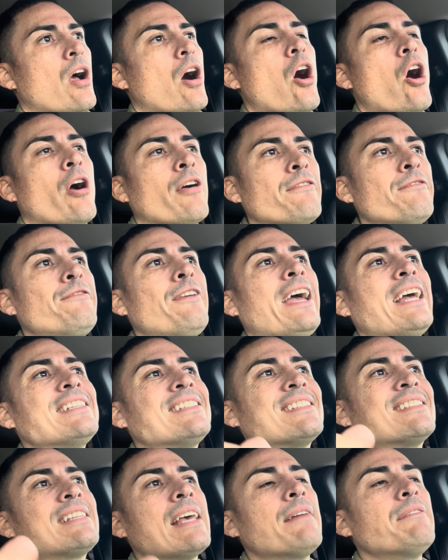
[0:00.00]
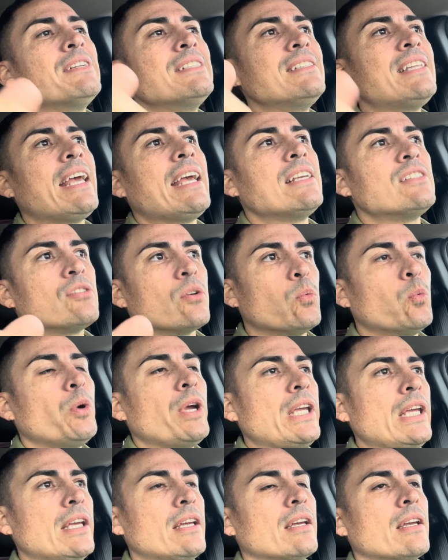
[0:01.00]
are fed seven days a
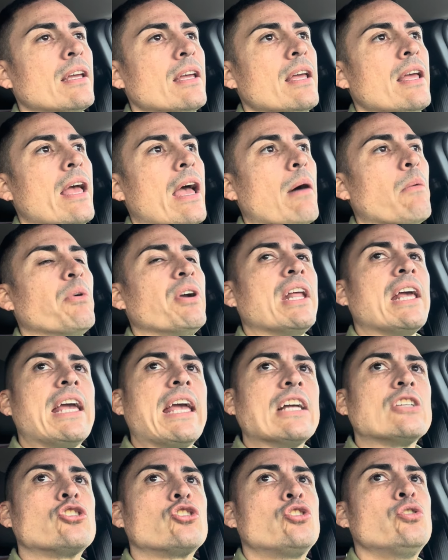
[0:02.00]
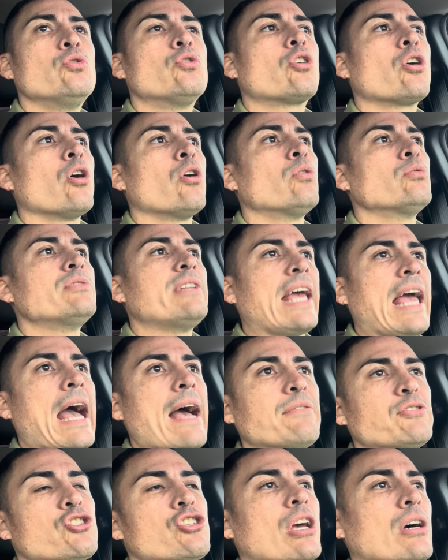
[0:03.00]
week. And when it gets too cold, they
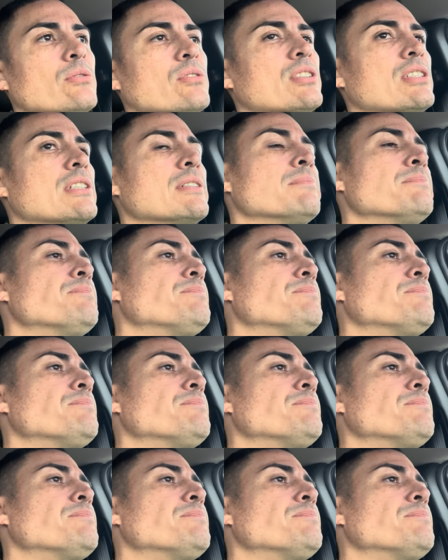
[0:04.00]
have shelter.